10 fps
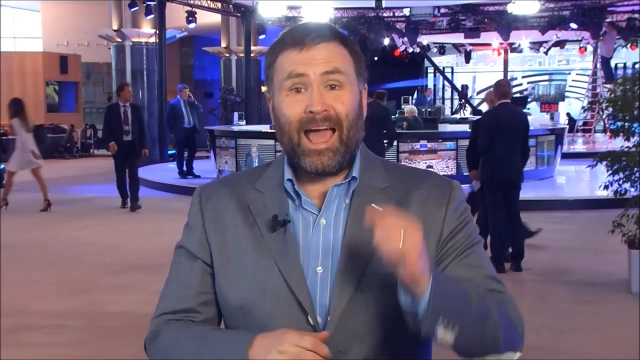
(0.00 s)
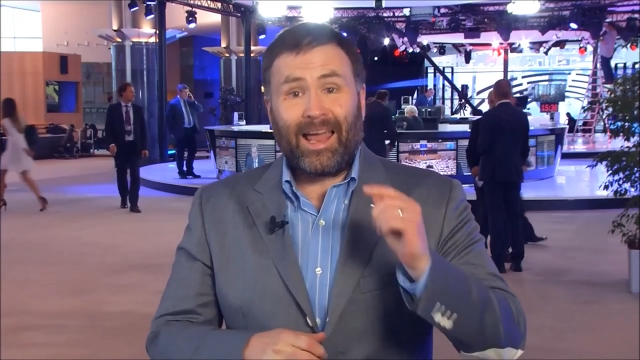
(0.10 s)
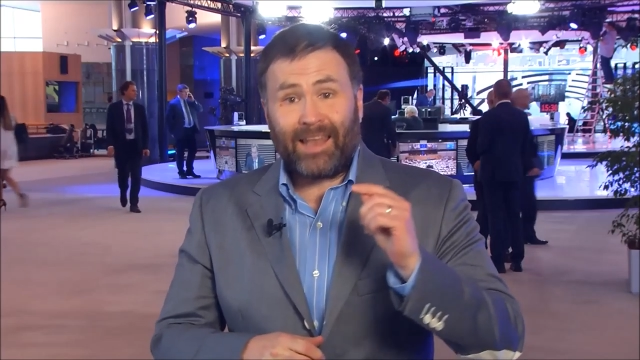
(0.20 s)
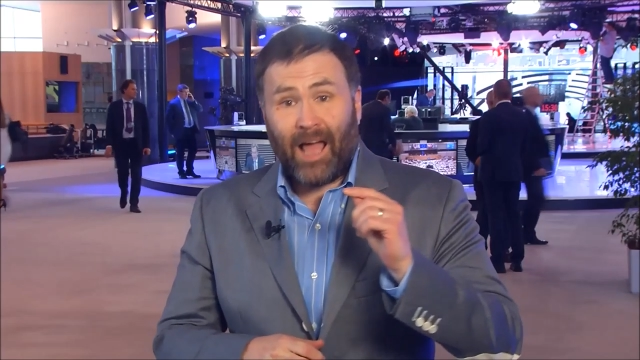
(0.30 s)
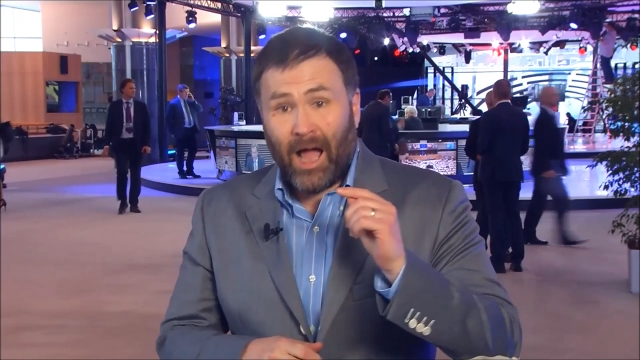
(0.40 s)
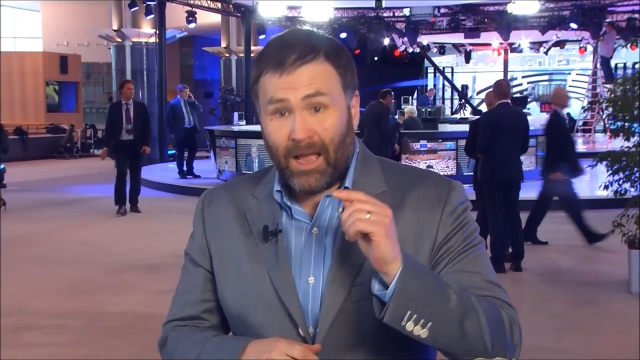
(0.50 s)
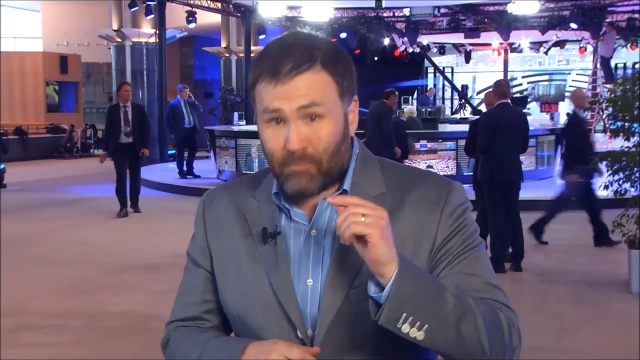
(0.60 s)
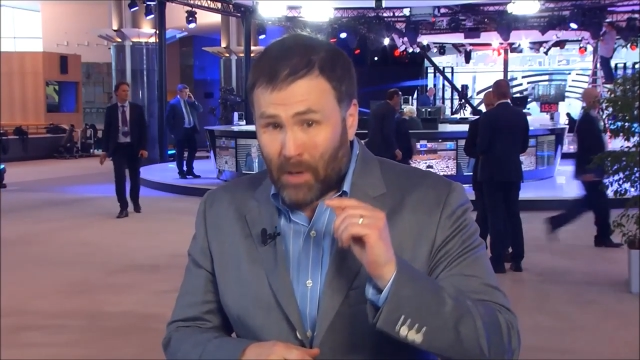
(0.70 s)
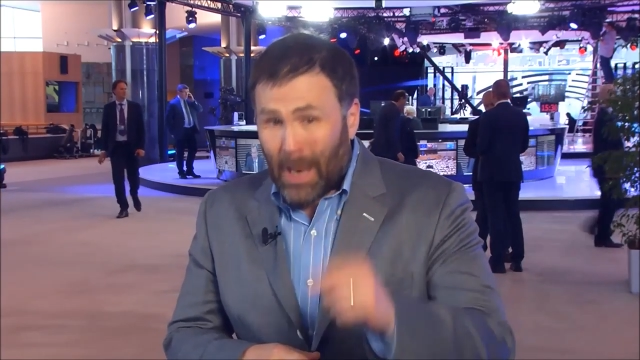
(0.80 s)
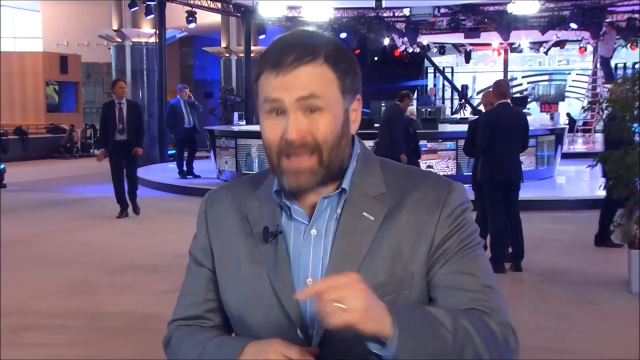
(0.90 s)
and I'm
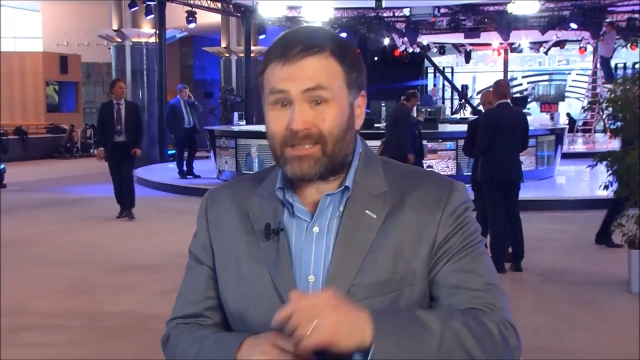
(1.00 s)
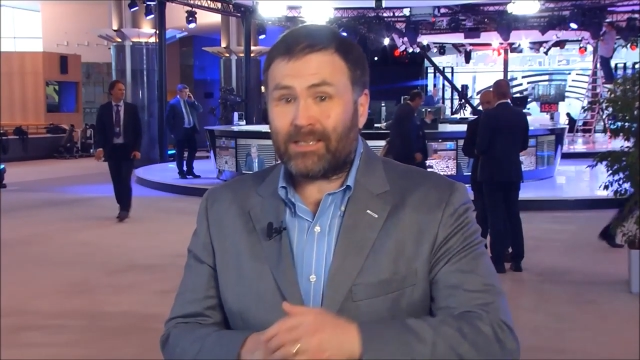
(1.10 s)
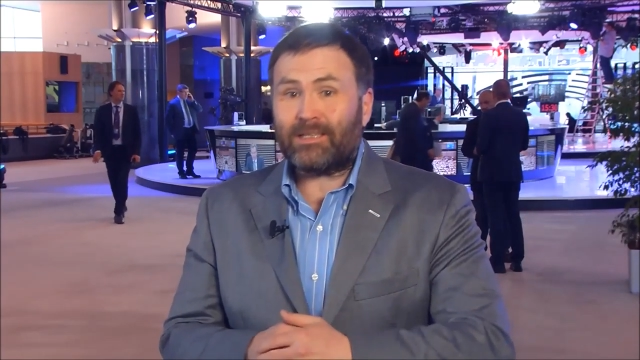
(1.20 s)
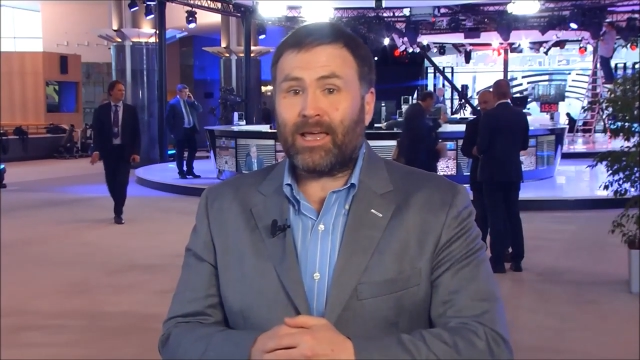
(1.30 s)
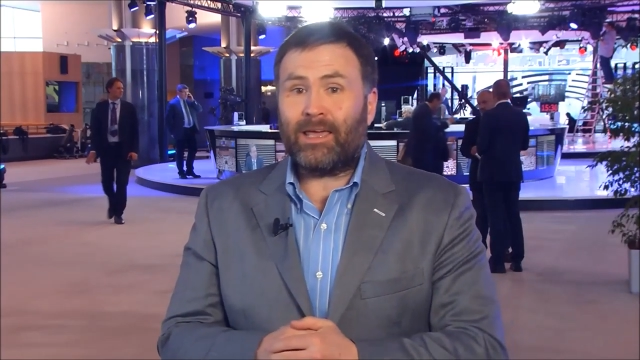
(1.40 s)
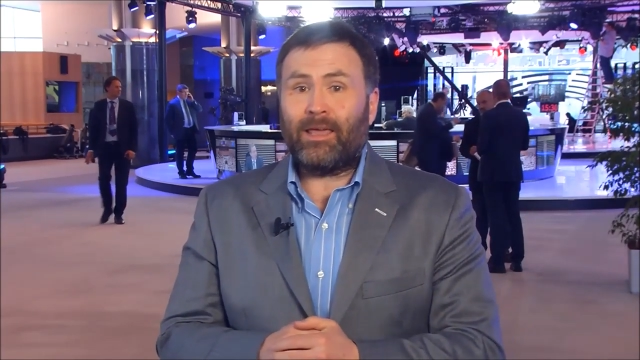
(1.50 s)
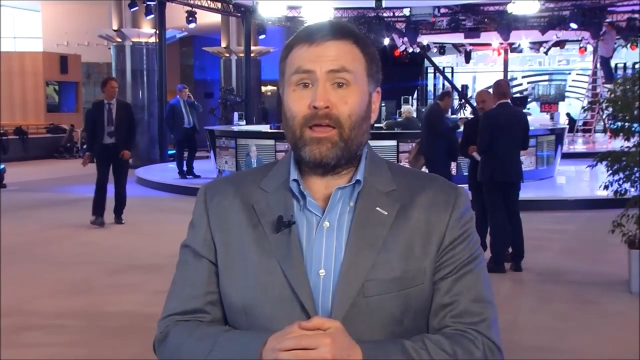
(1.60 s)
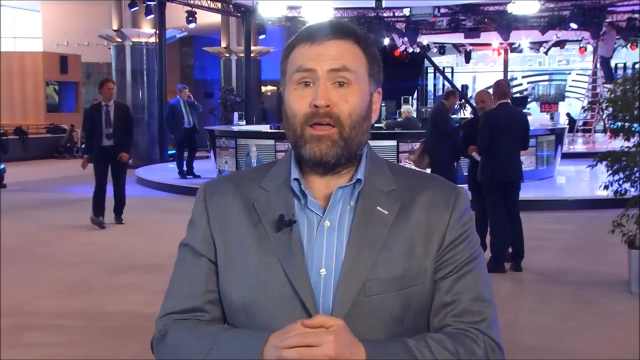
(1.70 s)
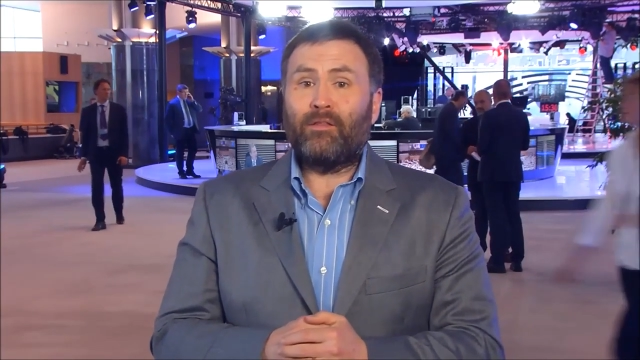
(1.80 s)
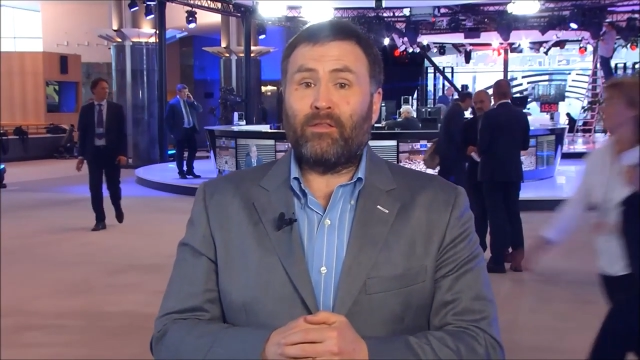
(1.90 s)
glad to say
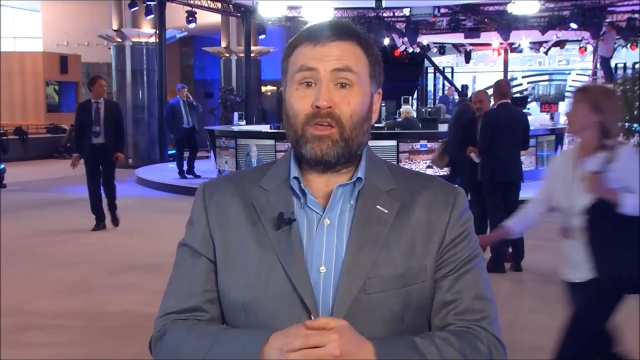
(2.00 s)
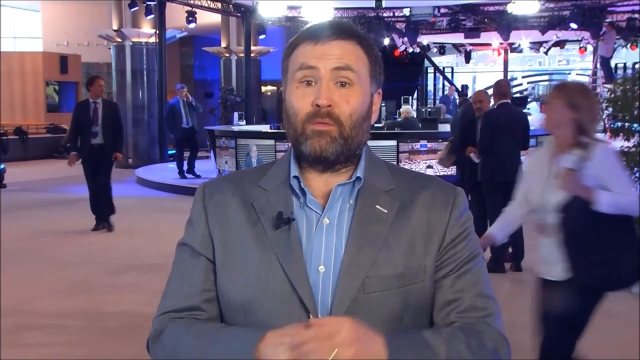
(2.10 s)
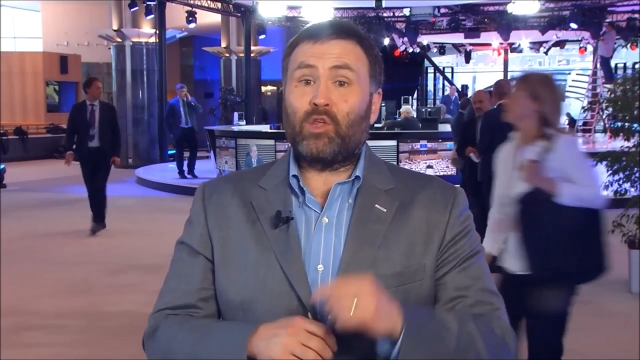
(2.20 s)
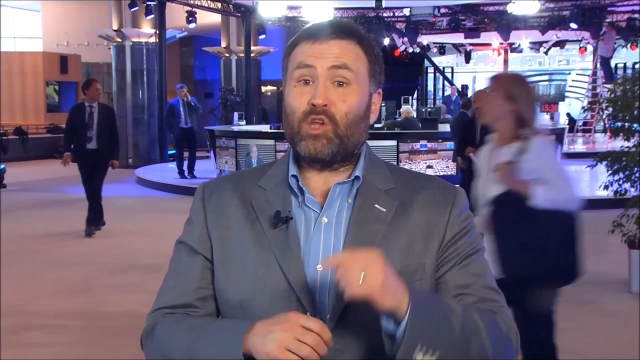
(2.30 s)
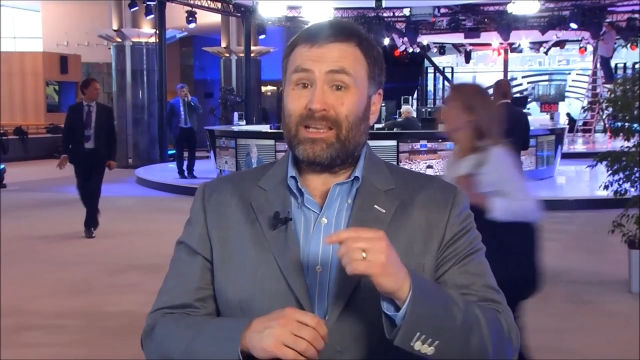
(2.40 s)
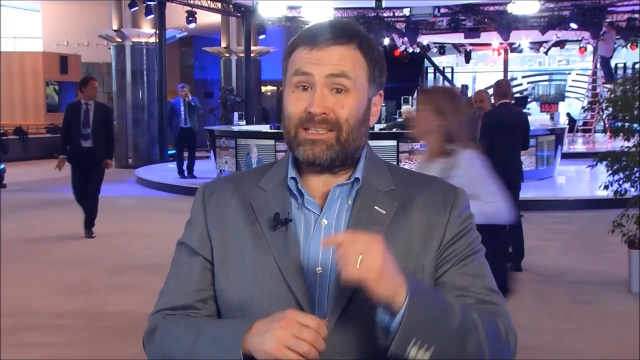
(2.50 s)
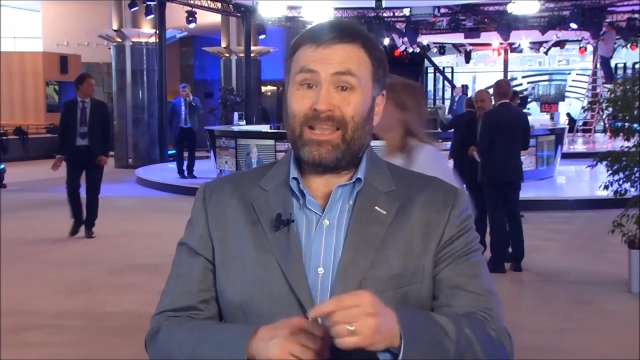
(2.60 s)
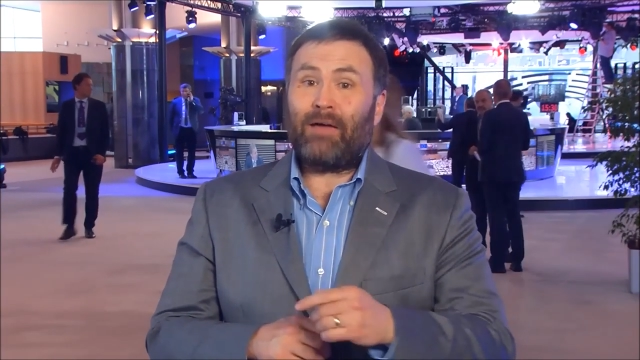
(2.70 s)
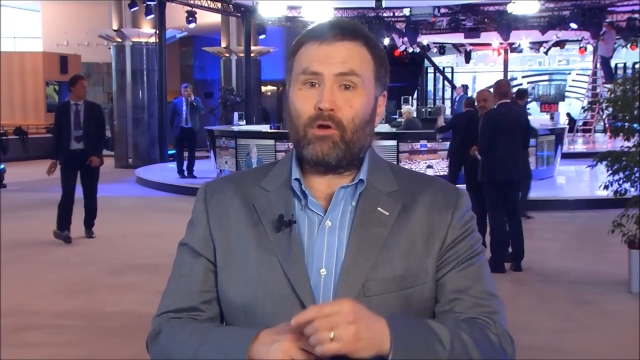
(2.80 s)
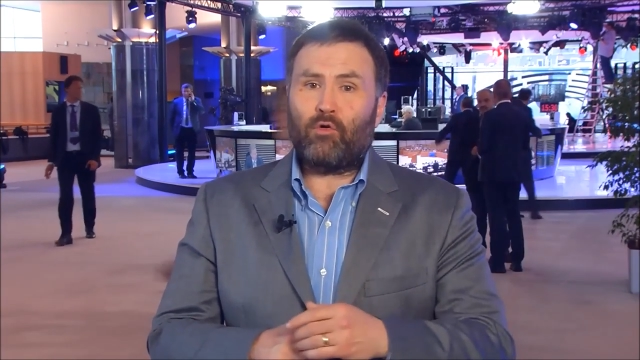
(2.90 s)
that the Commission has
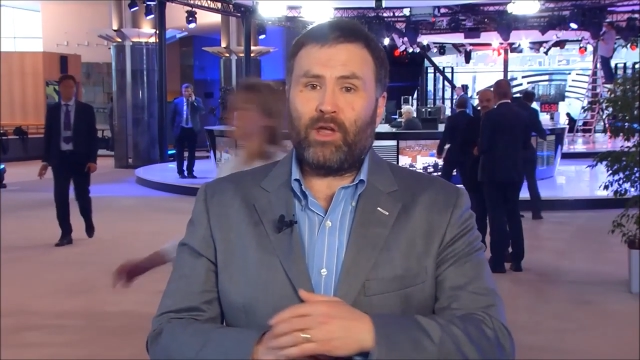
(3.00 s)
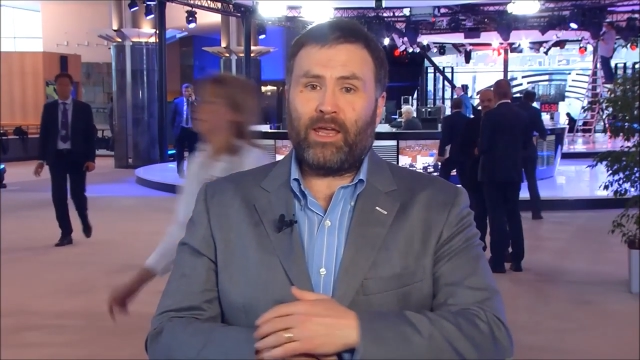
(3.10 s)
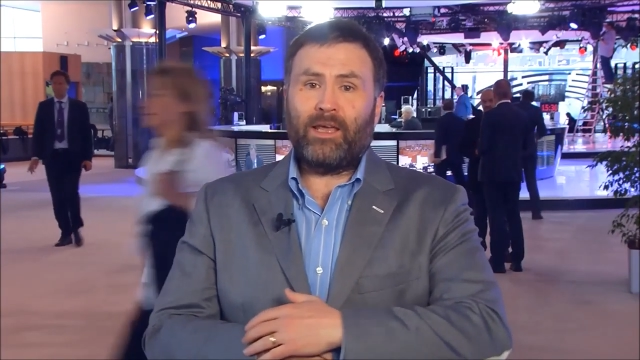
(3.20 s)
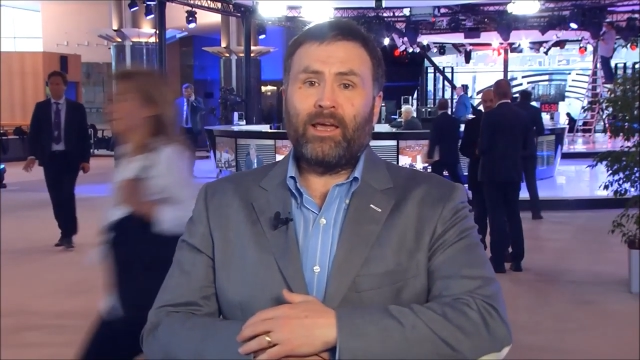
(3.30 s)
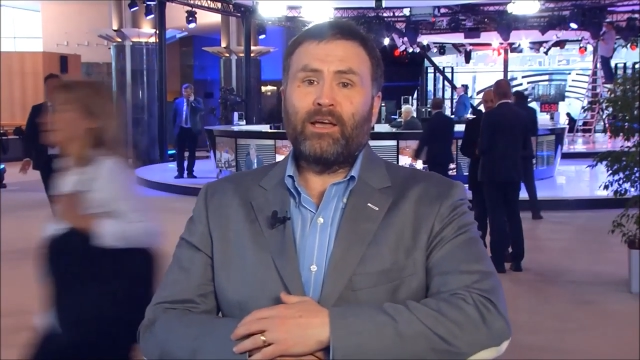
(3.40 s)
now agreed